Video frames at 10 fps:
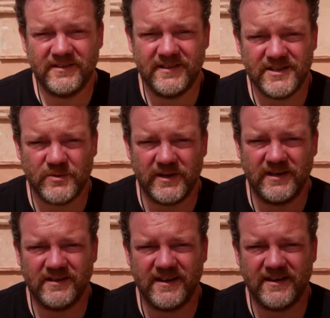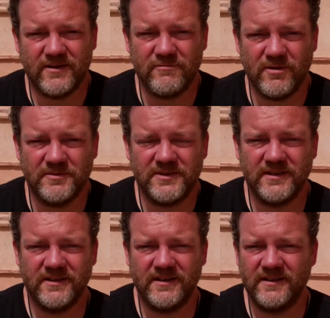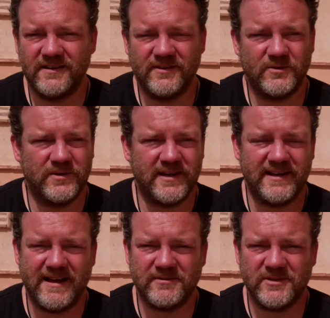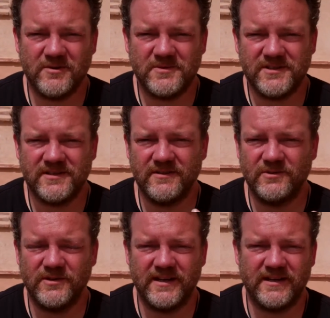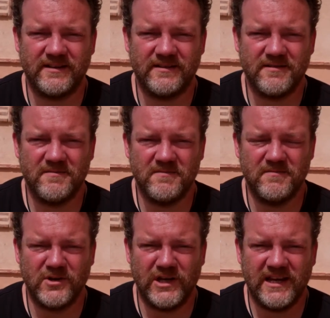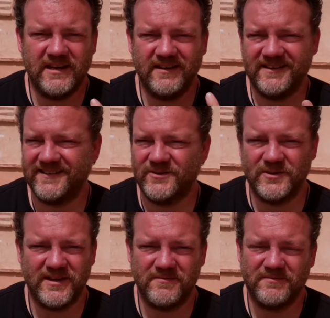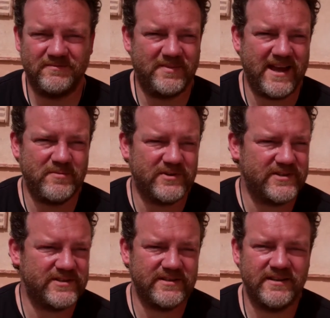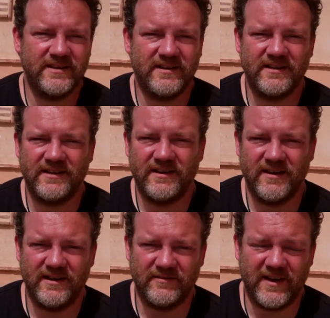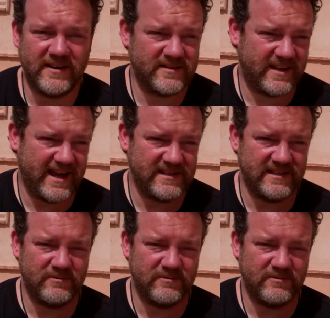this week, and they got robbed all their laptops, all their money, all their papers. In fact, Katie